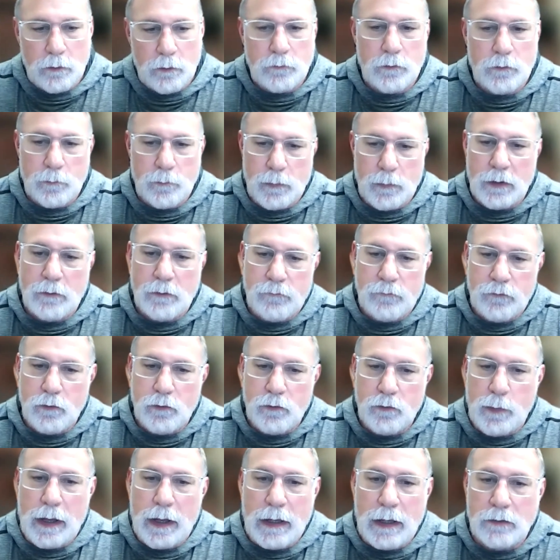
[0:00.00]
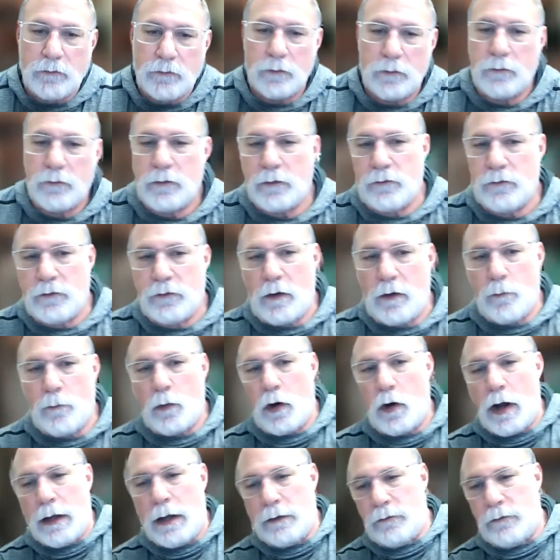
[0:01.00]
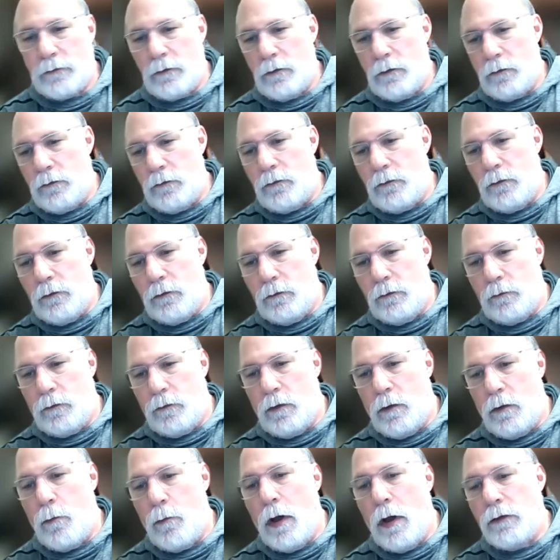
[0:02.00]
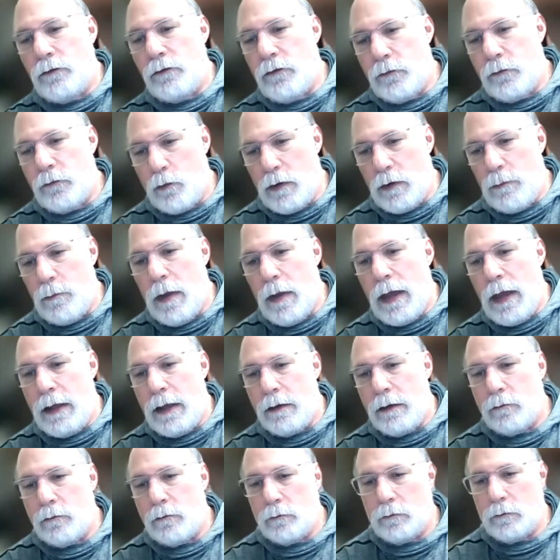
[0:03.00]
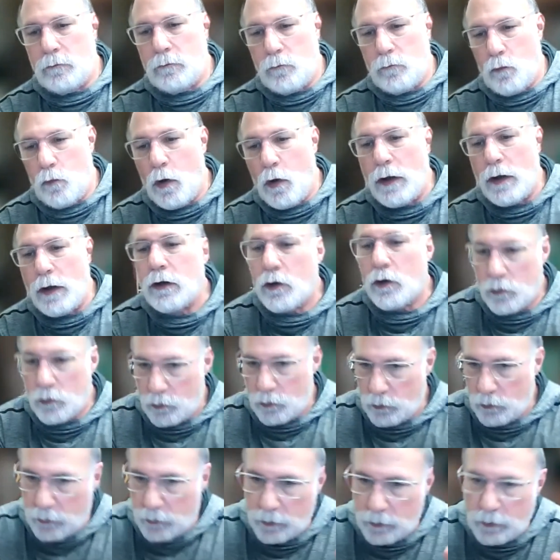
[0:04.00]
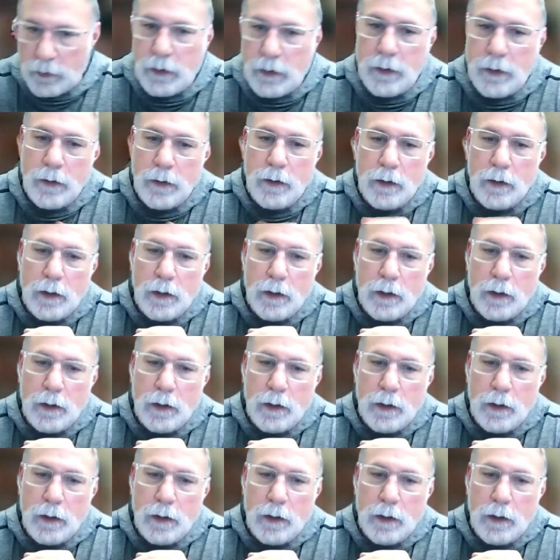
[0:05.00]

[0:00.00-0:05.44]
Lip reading: should be a few pages that summarizes the months we met, what occurred,